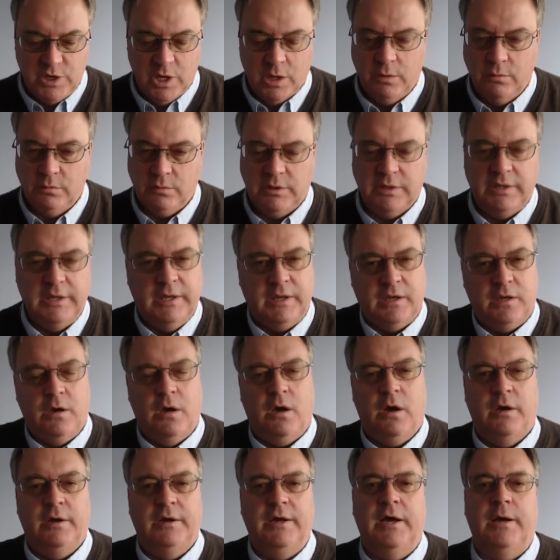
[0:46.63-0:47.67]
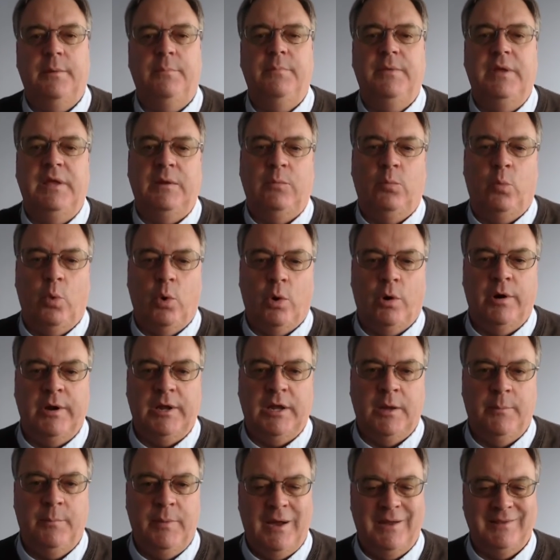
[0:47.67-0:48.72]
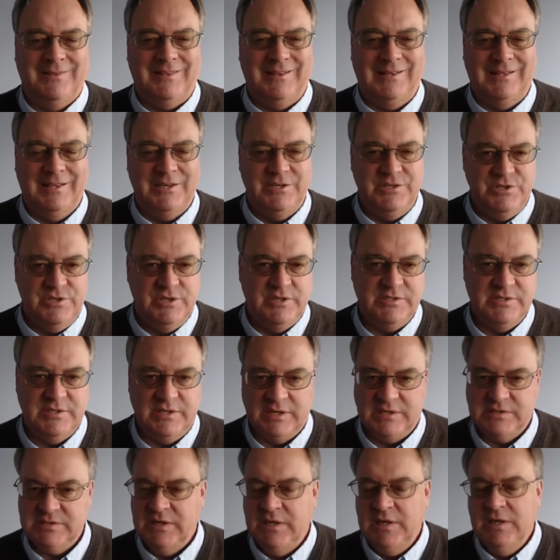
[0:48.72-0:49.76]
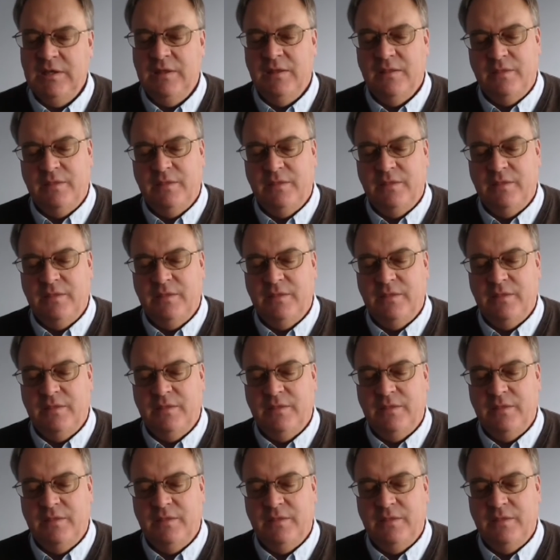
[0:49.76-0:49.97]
Don't get caught up in worrying about the logistics.